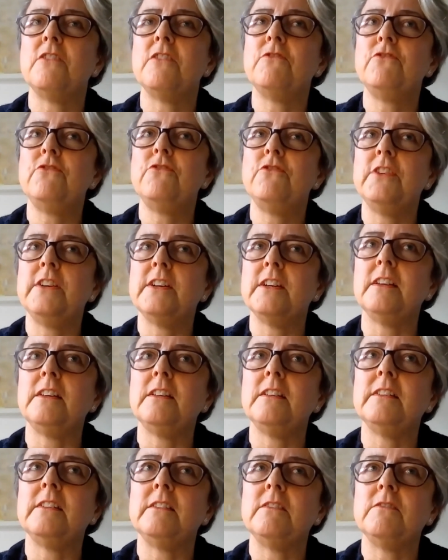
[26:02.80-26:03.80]

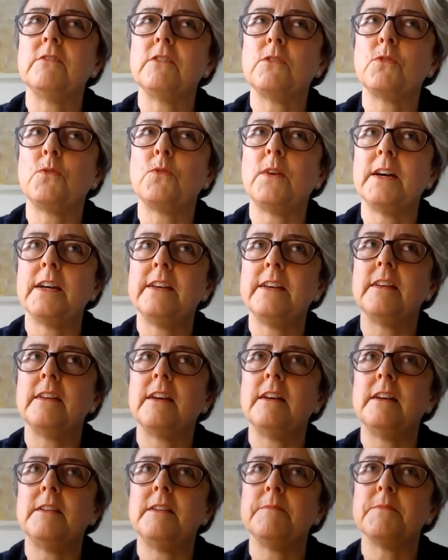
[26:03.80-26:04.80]
real, quite
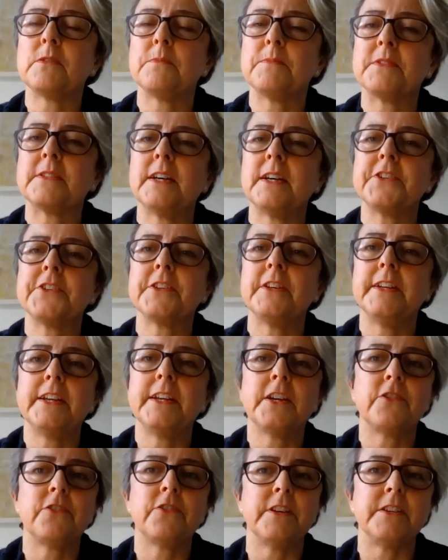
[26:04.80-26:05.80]
a substantial
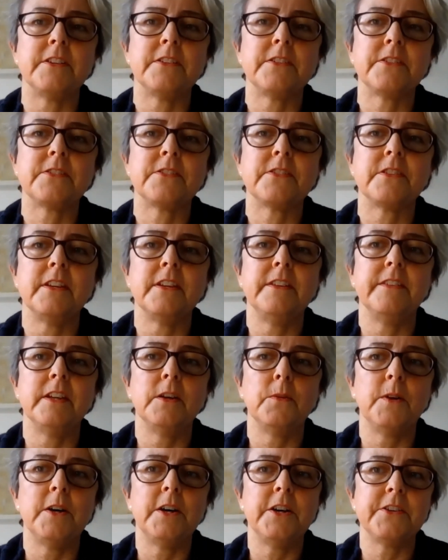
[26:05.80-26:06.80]
increase in the
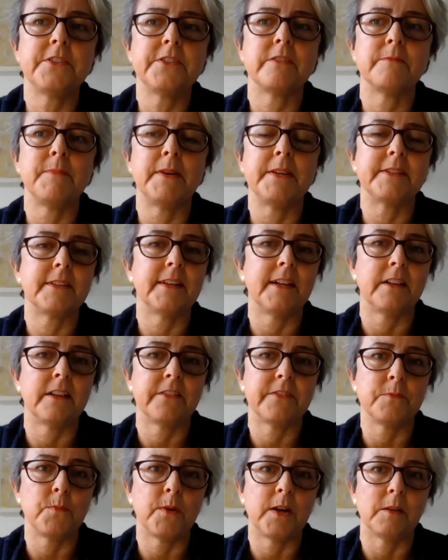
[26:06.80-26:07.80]
awareness of mental health
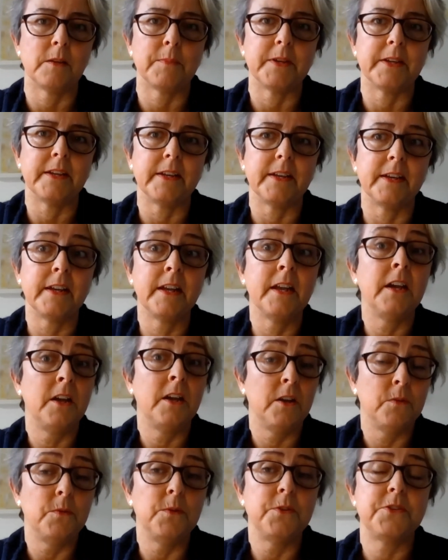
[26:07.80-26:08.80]
and well-being,
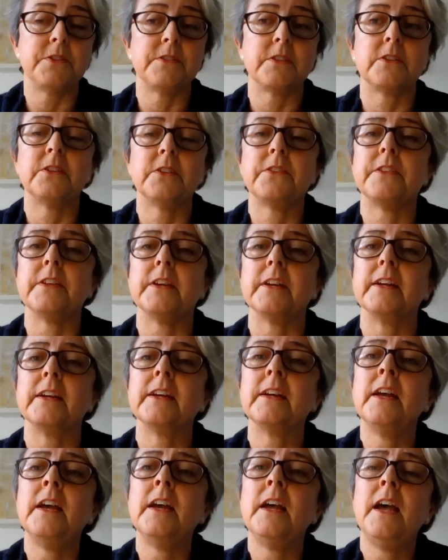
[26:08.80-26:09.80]
which is a good thing.
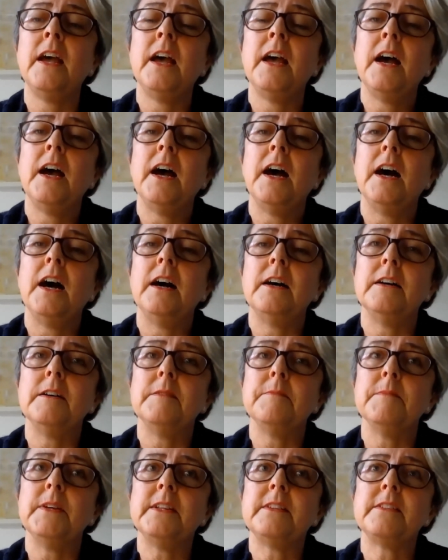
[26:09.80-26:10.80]

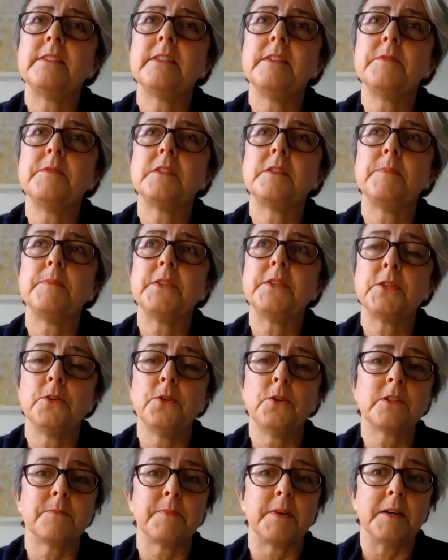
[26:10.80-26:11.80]
It seems to be
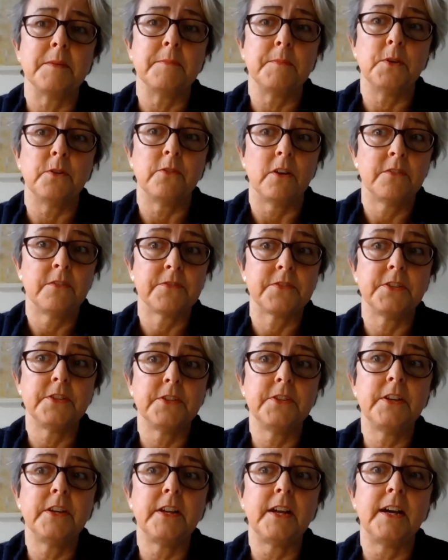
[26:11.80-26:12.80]
talked about more
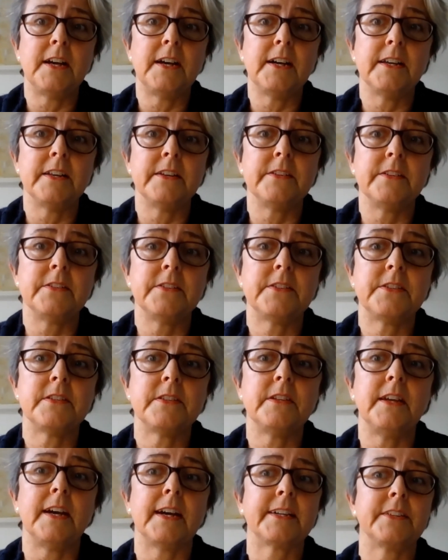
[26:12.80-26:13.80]
often and
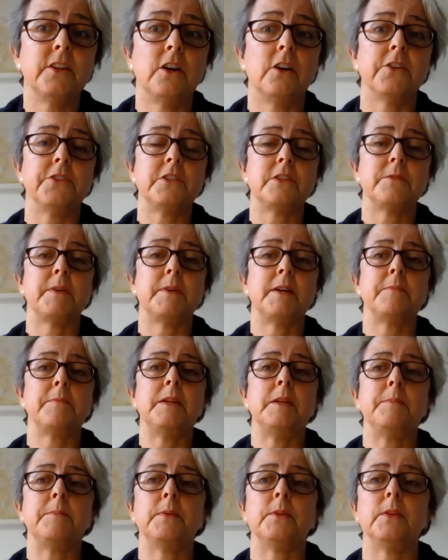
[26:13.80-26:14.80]
acknowledged by
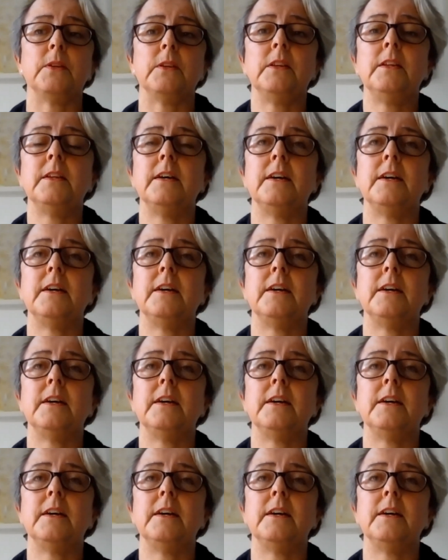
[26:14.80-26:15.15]
people.